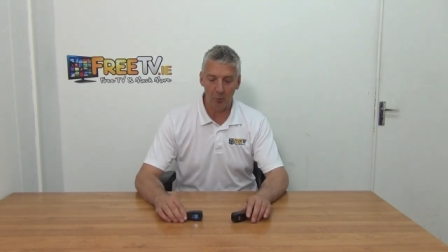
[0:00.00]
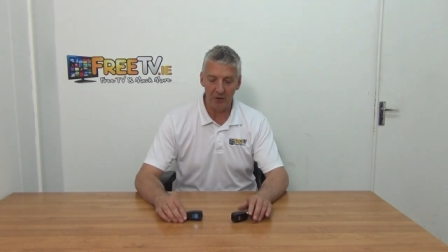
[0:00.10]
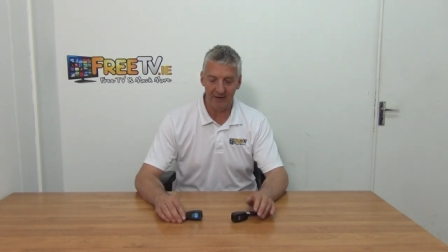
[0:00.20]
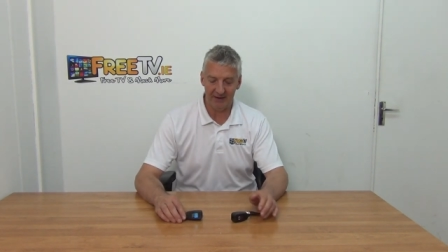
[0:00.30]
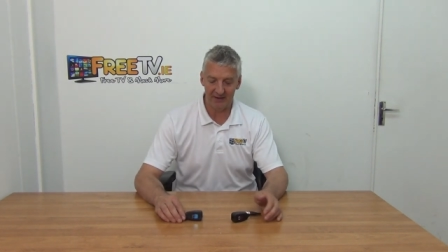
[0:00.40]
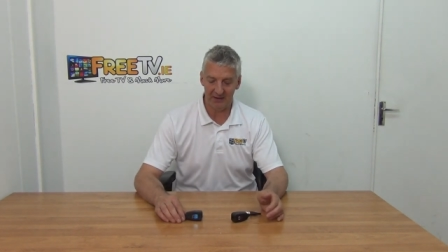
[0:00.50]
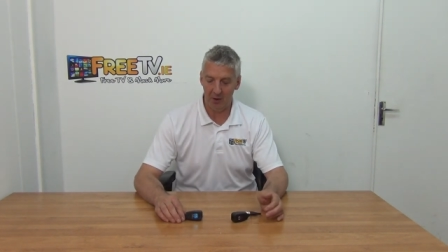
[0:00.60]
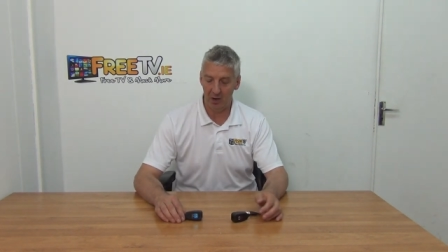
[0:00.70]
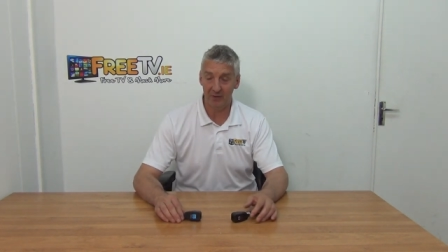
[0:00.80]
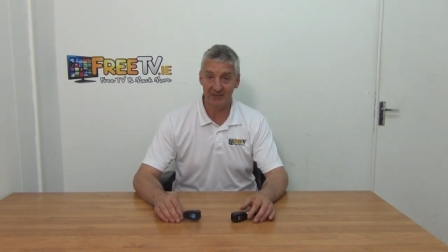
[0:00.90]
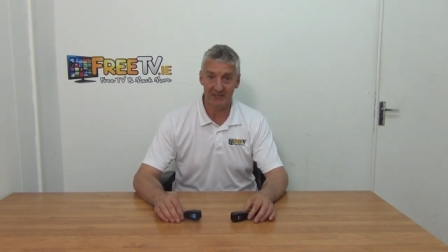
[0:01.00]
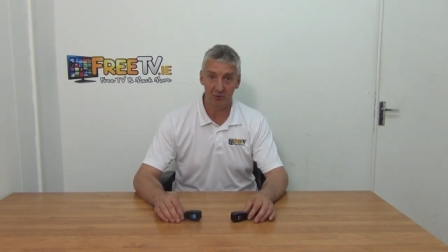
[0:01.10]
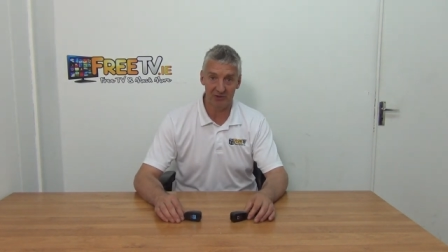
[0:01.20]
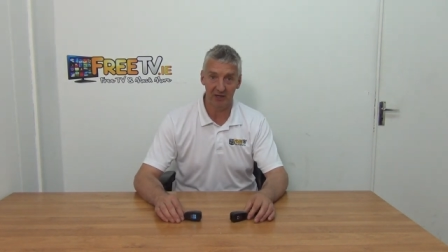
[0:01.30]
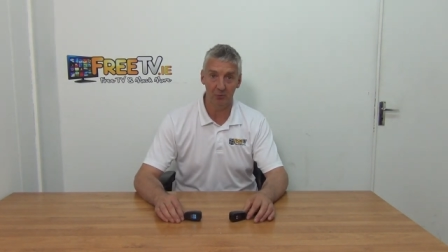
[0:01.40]
We've added them on,
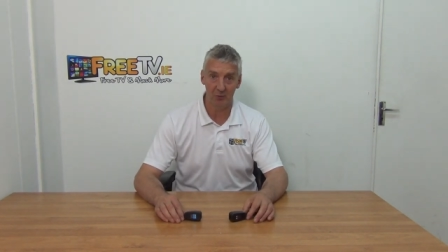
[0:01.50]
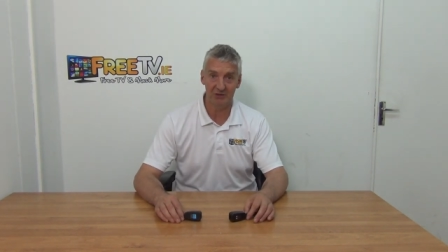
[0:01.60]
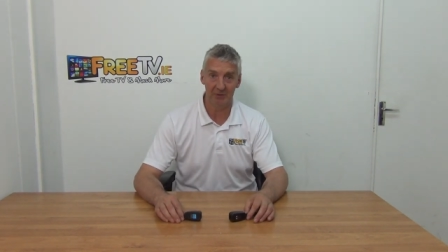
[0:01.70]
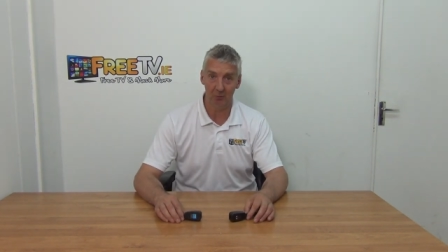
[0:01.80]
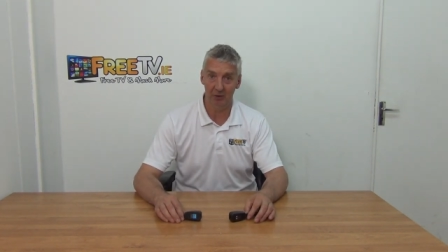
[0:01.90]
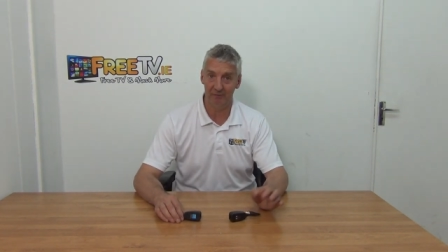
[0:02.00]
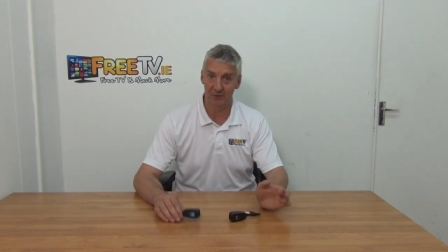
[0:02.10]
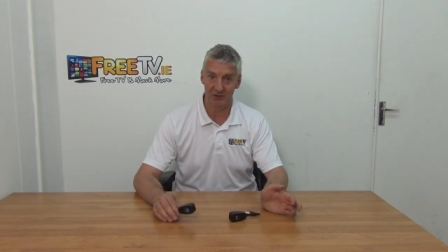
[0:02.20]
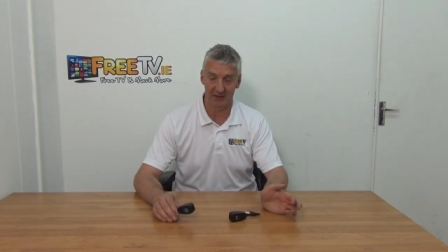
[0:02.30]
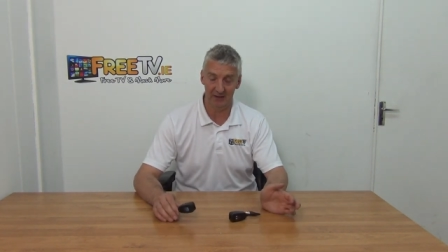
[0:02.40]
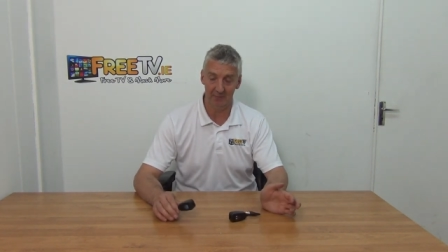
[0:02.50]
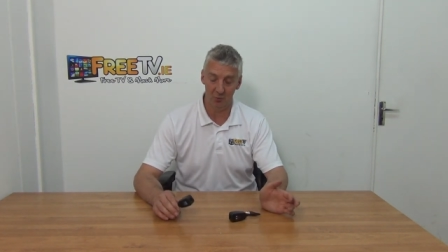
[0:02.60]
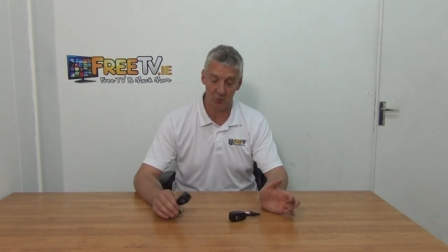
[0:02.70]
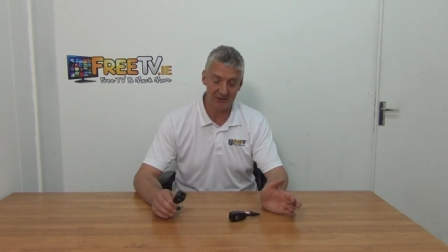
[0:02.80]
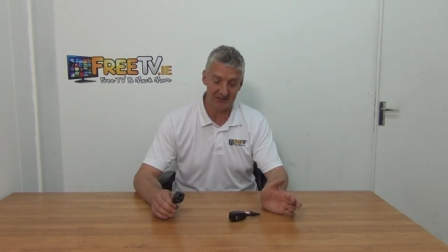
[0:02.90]
sell reasonably well for us, and the
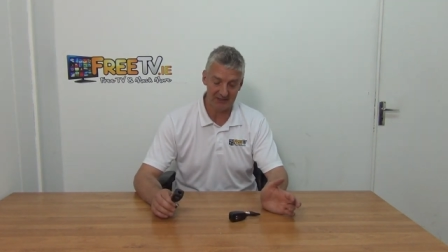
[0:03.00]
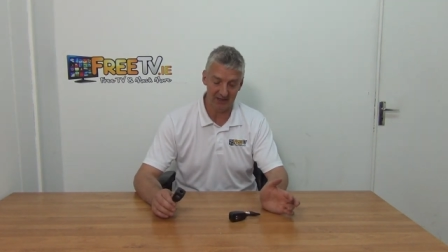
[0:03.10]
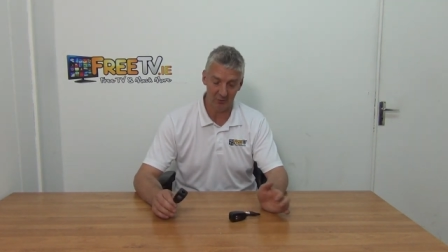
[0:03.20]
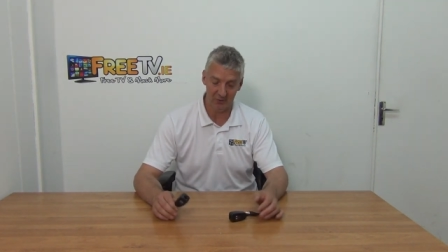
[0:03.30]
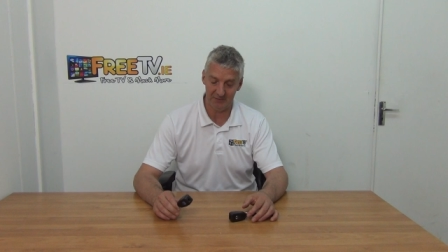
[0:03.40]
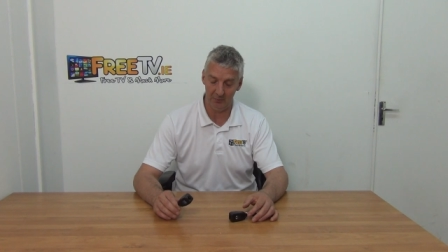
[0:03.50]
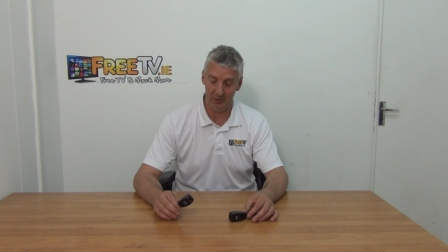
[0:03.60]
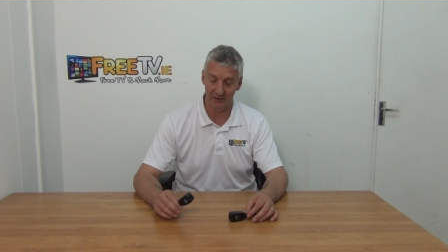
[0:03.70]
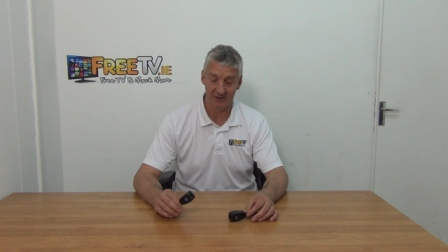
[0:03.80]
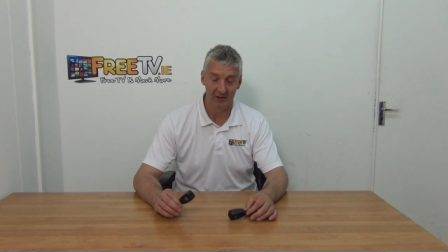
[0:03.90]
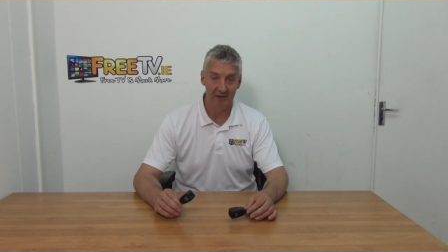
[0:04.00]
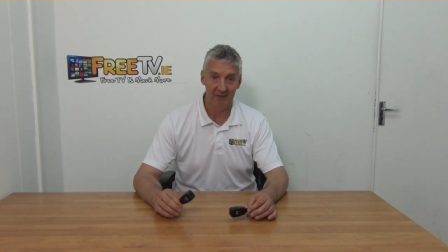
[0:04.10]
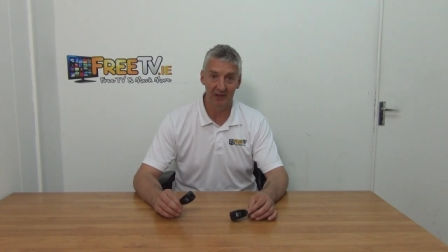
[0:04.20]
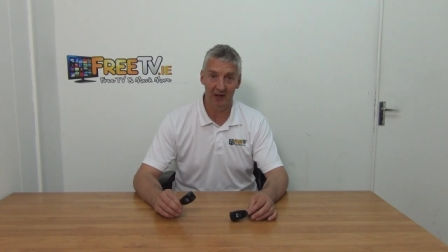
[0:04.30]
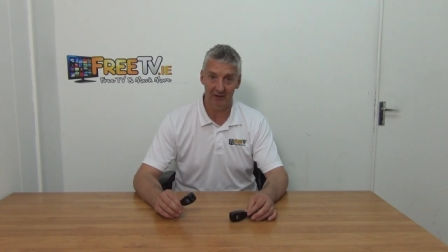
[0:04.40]
reason they sell reasonably well is
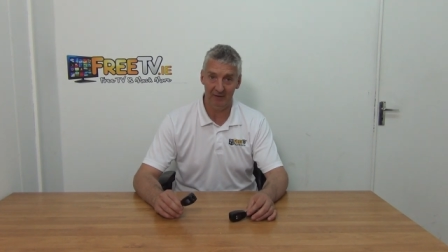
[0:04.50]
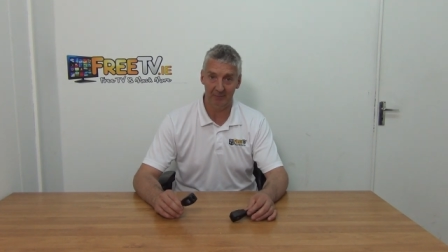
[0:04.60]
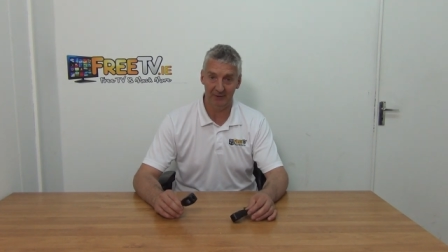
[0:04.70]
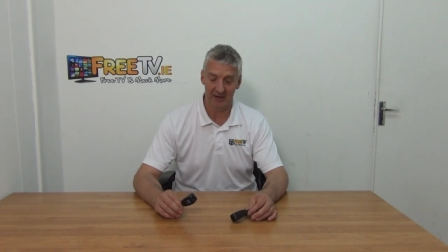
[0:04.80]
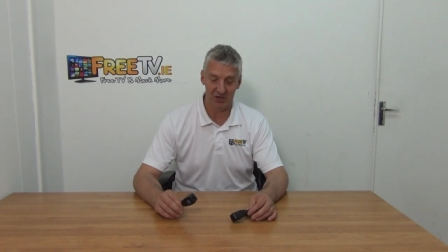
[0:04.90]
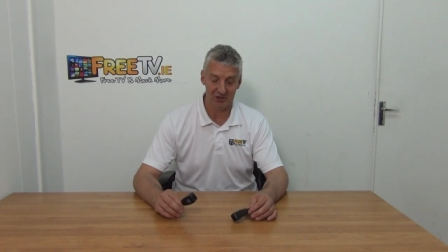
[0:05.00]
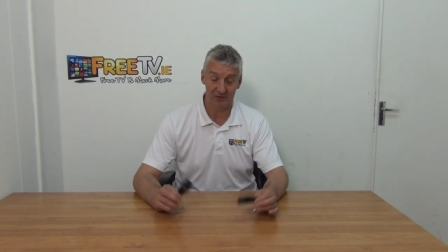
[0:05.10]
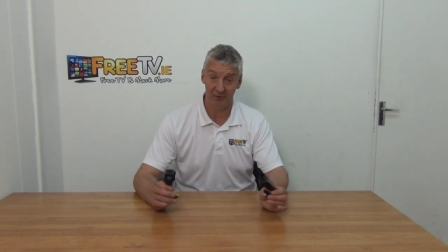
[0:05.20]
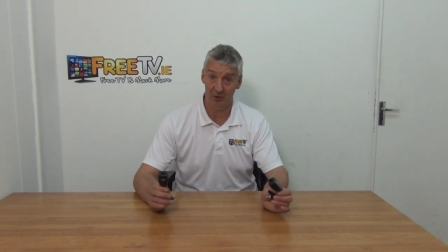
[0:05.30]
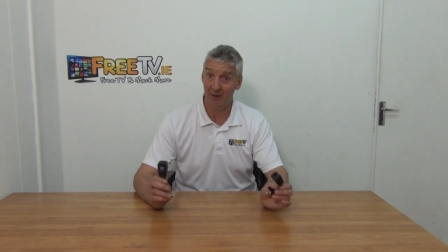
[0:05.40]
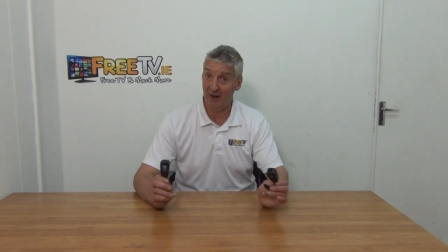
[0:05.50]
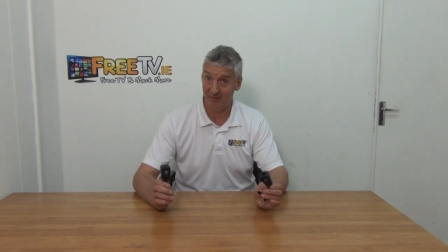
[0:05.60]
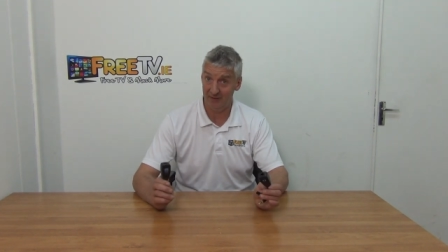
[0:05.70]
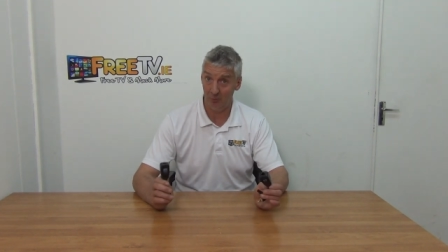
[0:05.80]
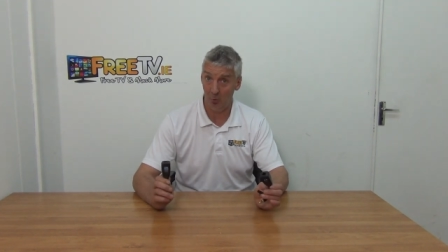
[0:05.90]
a lot of applications for them,
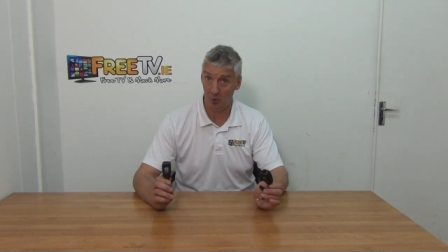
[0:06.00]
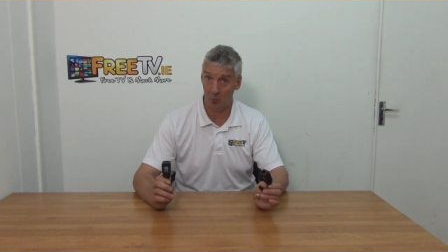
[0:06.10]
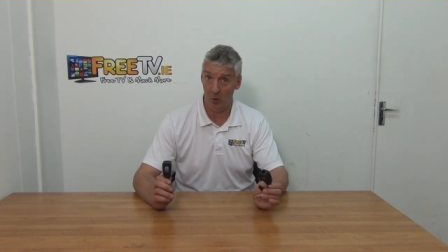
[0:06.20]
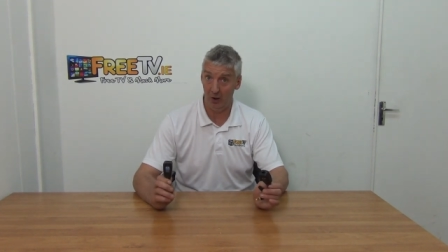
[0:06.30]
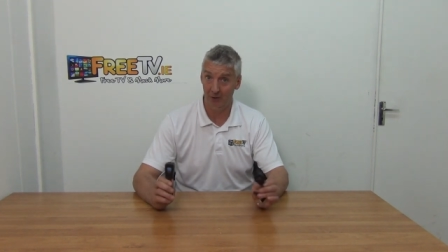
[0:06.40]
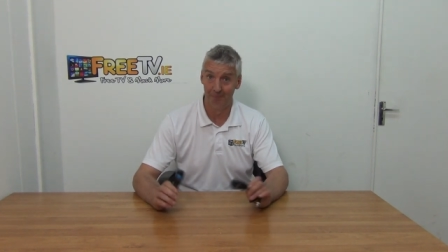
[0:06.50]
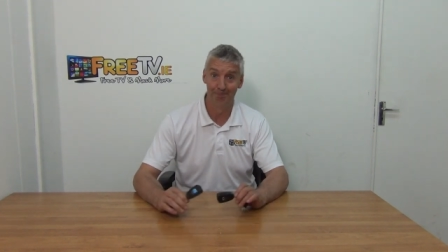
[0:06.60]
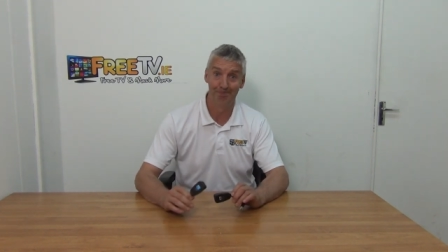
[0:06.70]
and they work well.